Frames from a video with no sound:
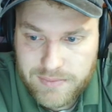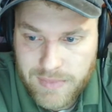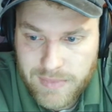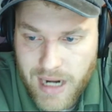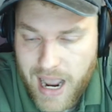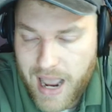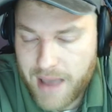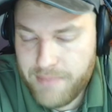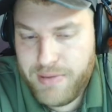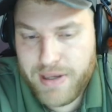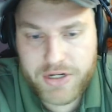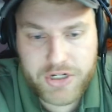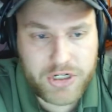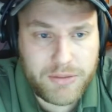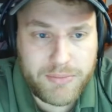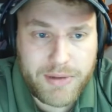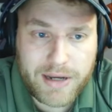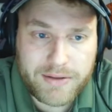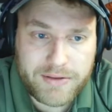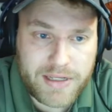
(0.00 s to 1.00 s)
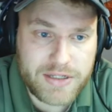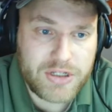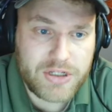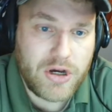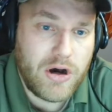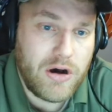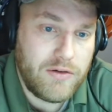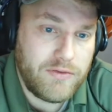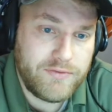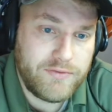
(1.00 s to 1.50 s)
I bitched about this
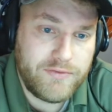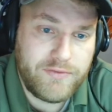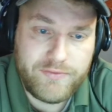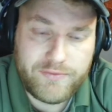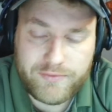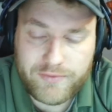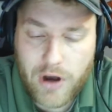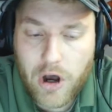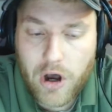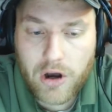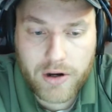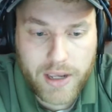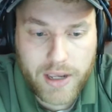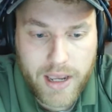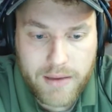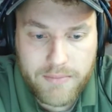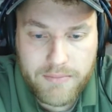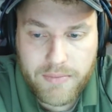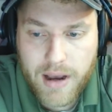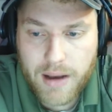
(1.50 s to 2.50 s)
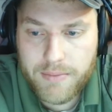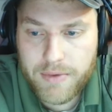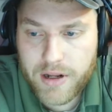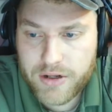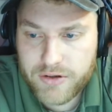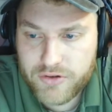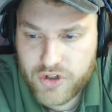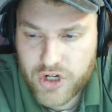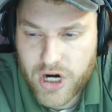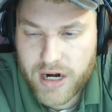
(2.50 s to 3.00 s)
all game. I'm going
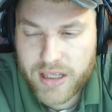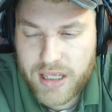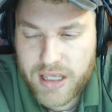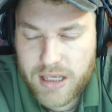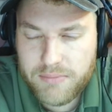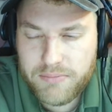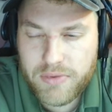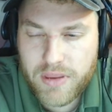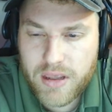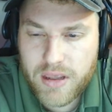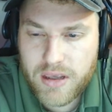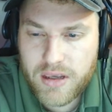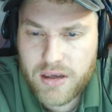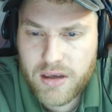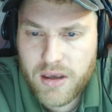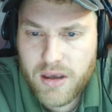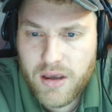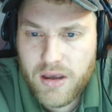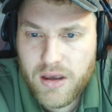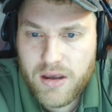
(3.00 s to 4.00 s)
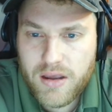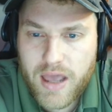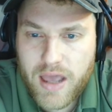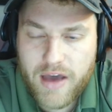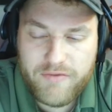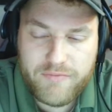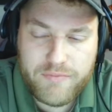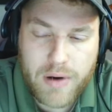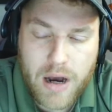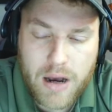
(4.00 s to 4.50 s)
to try to keep the
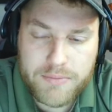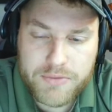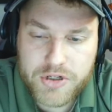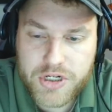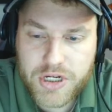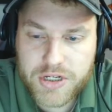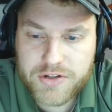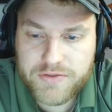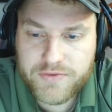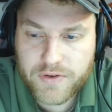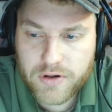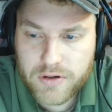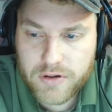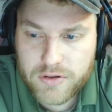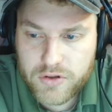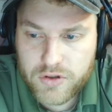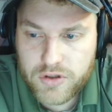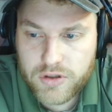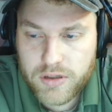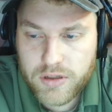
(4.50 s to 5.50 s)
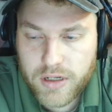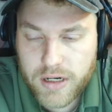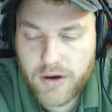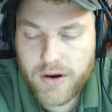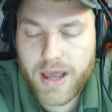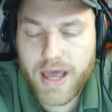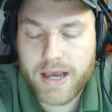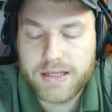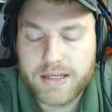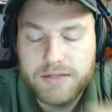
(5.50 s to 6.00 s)
F-bombs just for,
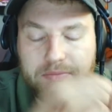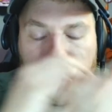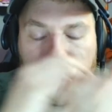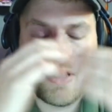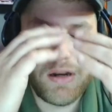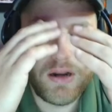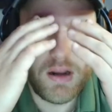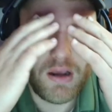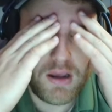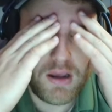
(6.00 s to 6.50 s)
X, but